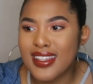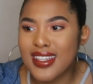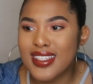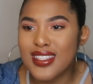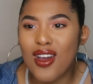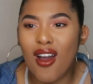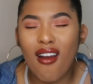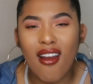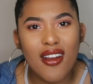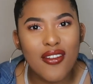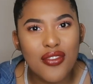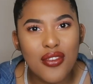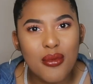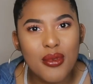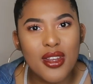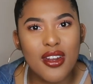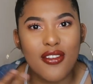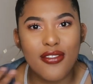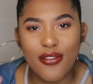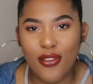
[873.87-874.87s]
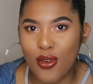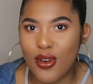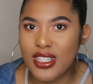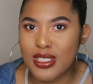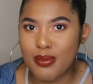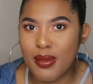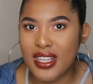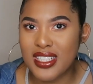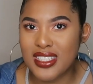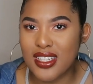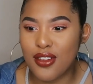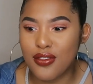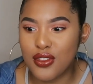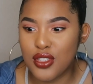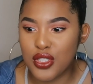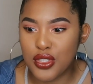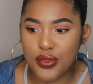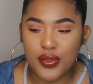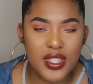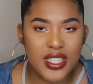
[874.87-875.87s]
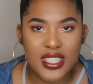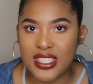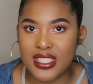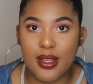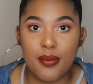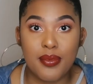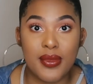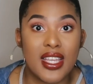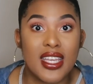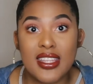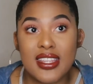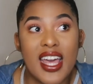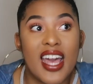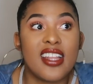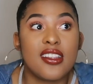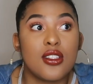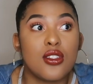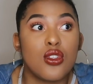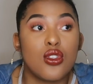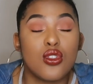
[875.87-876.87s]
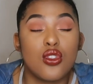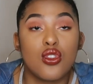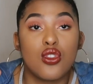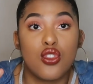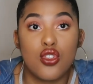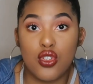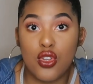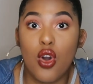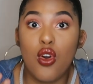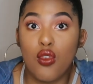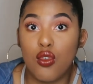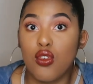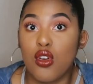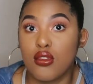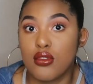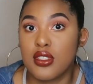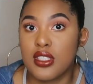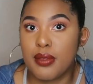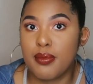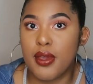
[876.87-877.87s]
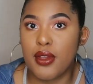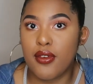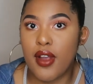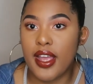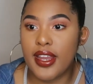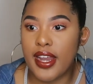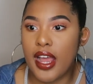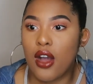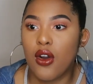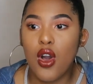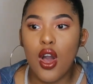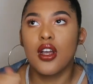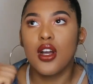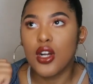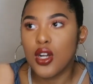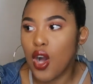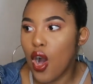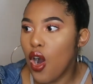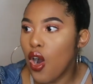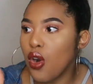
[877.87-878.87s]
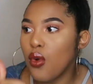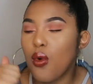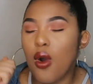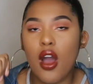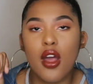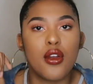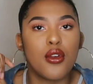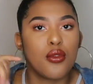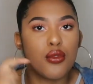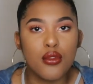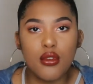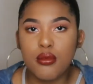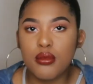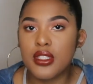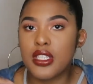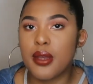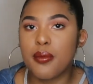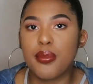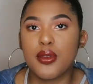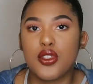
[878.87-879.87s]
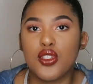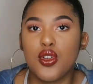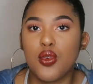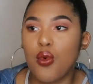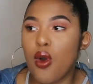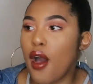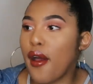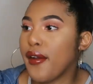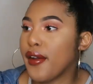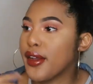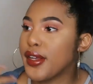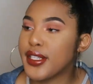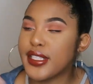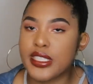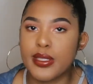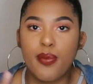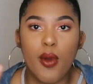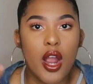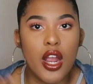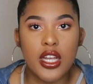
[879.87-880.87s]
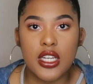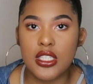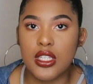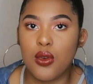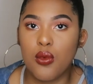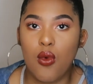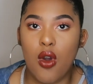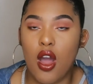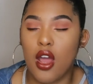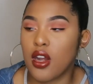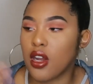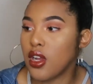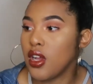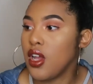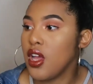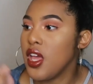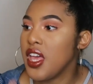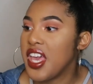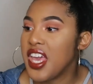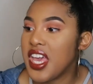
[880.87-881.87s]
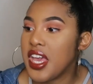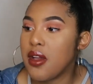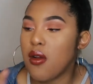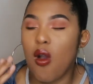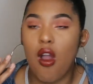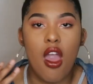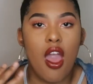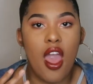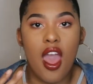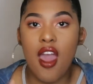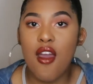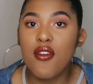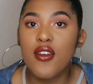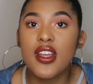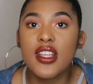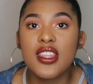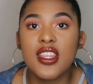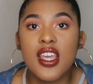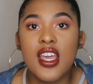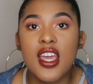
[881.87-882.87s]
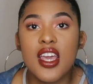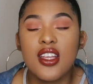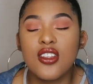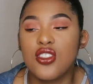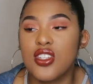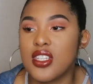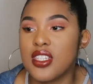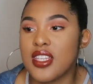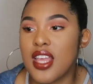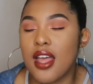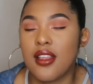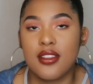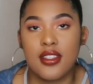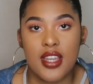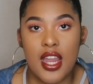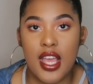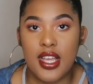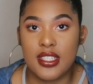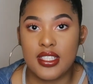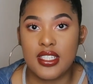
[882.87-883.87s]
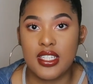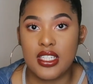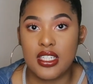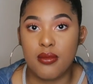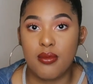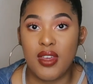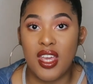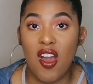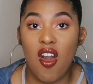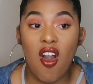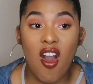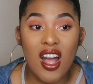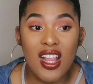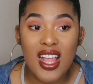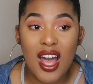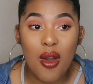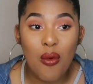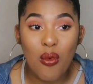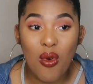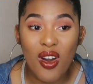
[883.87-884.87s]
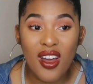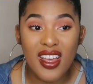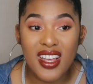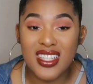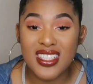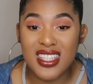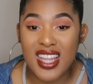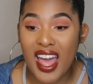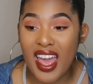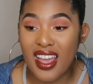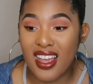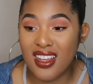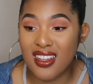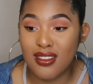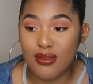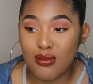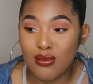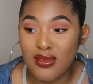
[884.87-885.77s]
it's hard for me to force myself to drink something that's so gross to me right now. Cold water, room temperature water, sparkling water, everything just sounds nasty to me. All I want is like